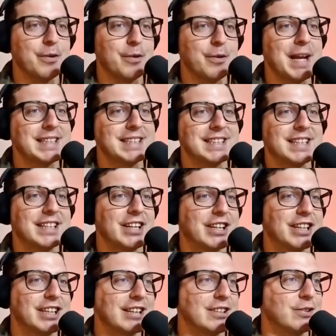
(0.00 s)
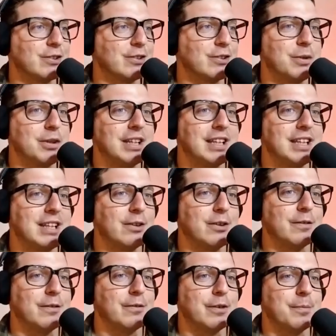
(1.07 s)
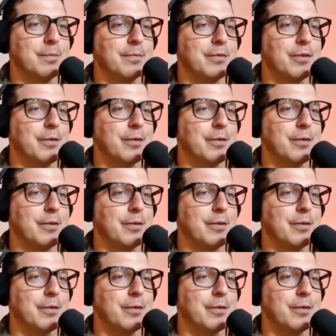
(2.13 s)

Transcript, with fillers: architectural community, or from from